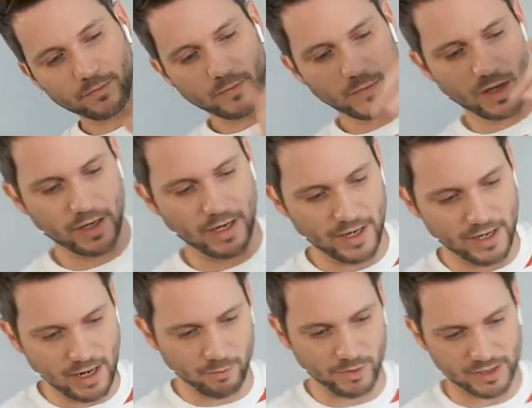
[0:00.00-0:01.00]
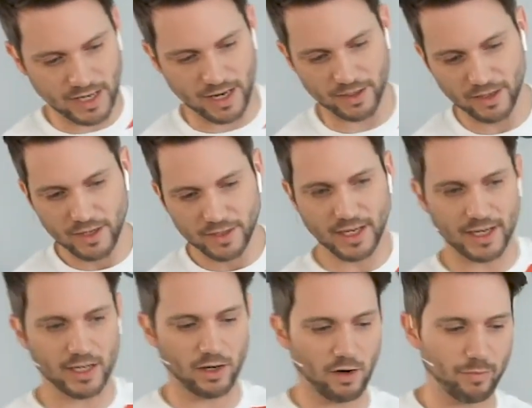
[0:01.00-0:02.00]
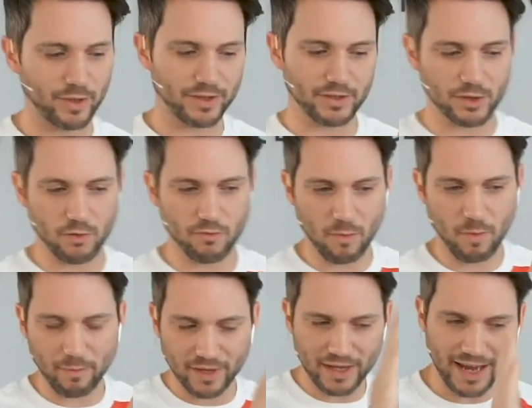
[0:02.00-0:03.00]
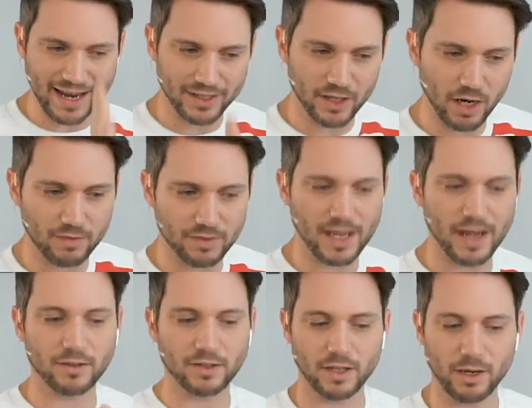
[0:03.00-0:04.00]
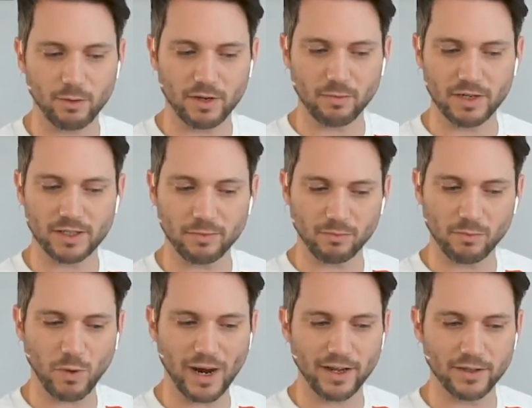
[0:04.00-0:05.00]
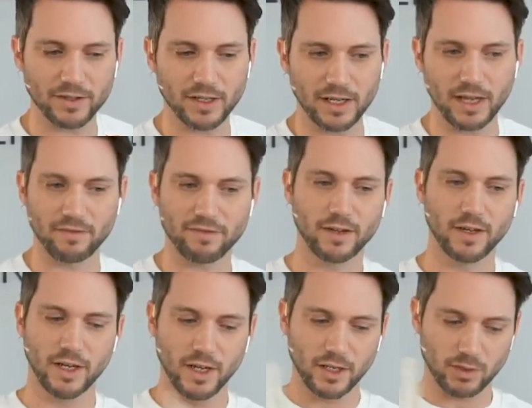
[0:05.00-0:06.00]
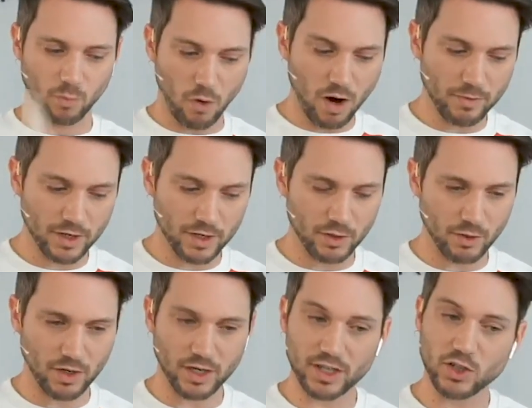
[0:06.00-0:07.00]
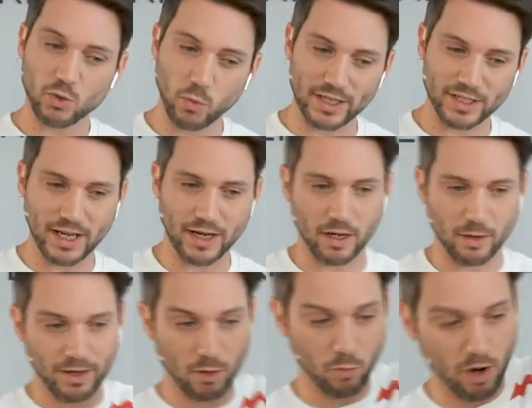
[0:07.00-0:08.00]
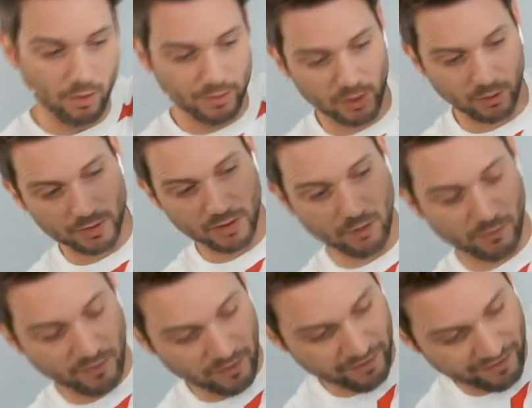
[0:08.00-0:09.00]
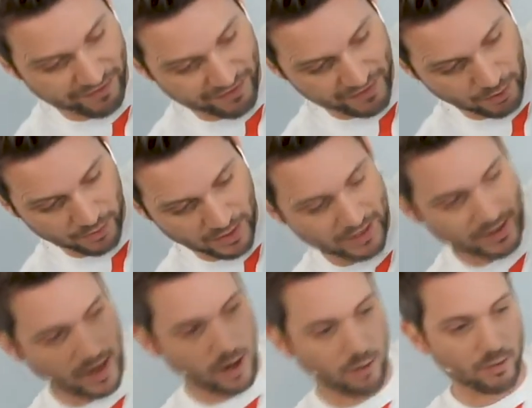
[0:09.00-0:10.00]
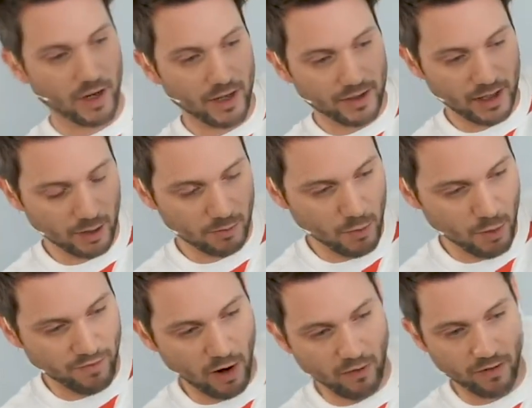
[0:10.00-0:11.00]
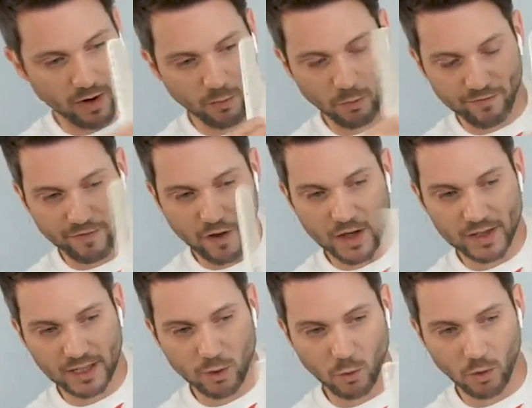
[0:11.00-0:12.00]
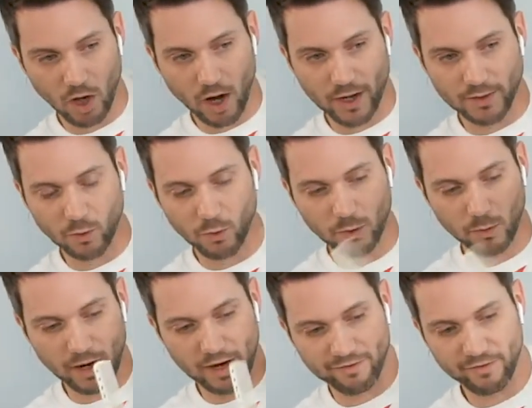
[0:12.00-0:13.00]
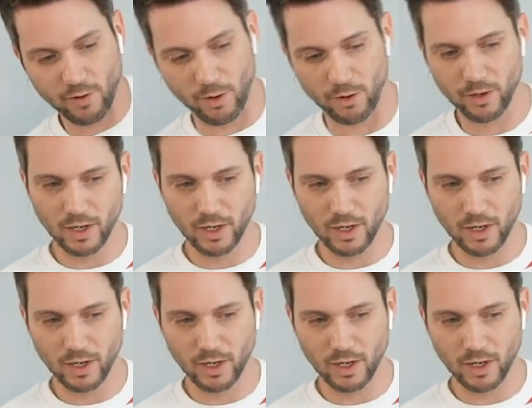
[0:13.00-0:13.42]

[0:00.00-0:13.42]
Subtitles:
Okay, and that would then take it off. But do remember the head curves down, so that will give me some weight underneath. So what I'm going to do, I'm going to switch that up. And what I would do is I'd fill that down, then I'd move over with vertical lines all the way through.